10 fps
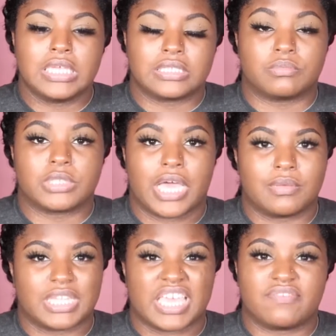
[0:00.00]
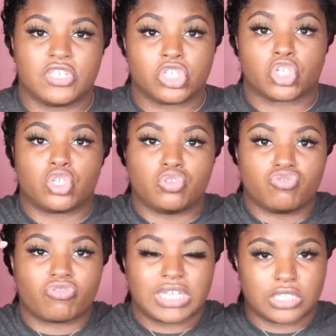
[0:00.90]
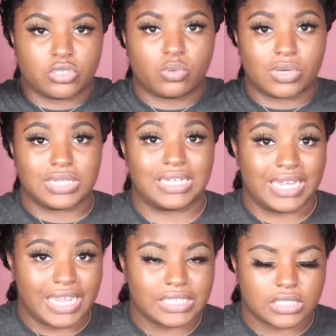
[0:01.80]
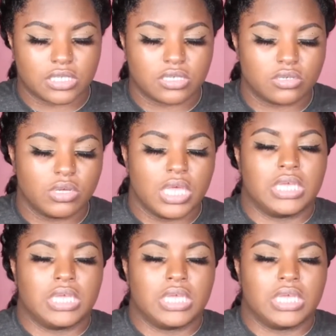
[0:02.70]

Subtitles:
sometimes like if there's glue residue on the lace still,